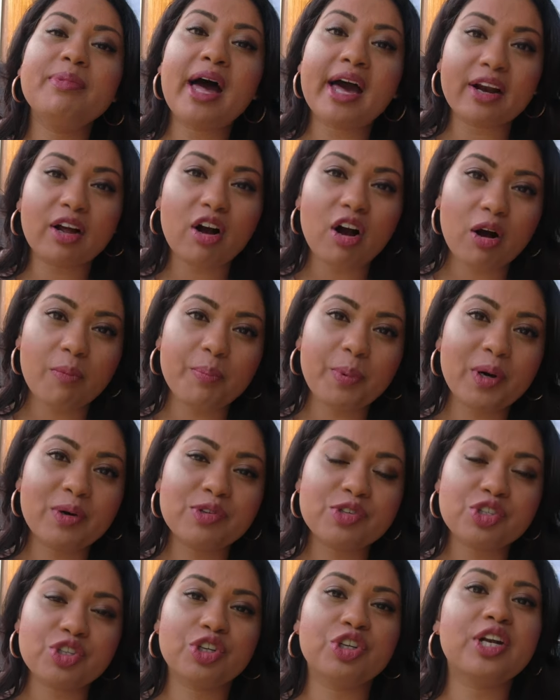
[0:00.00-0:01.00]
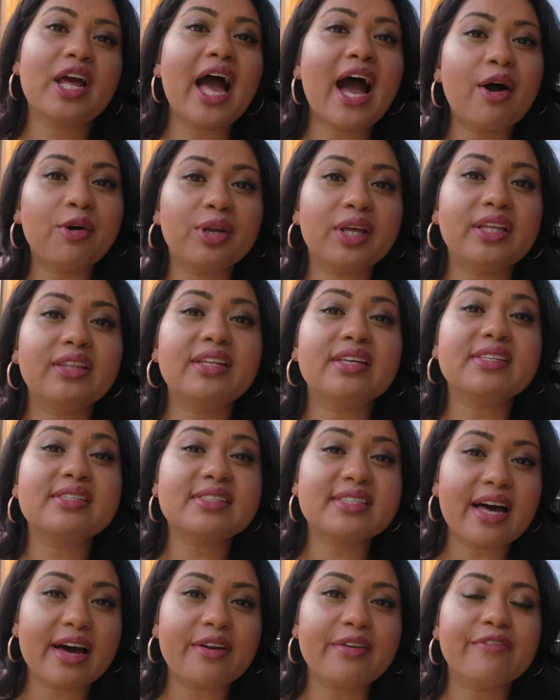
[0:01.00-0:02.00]
that compost dirt out in the
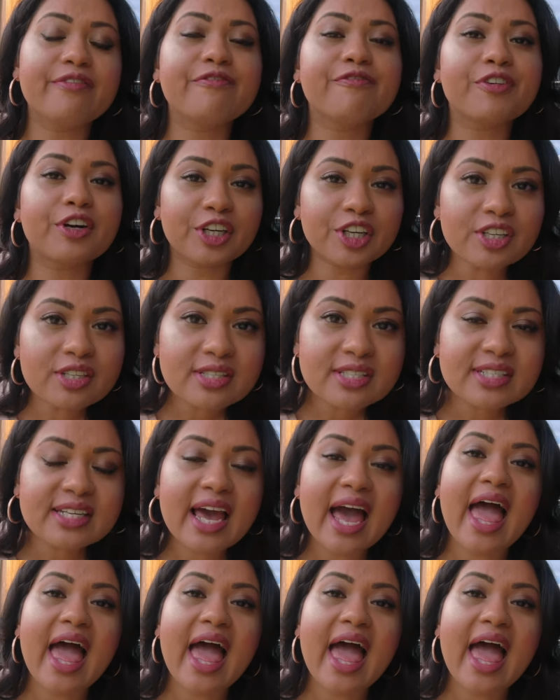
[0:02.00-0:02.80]
sun first.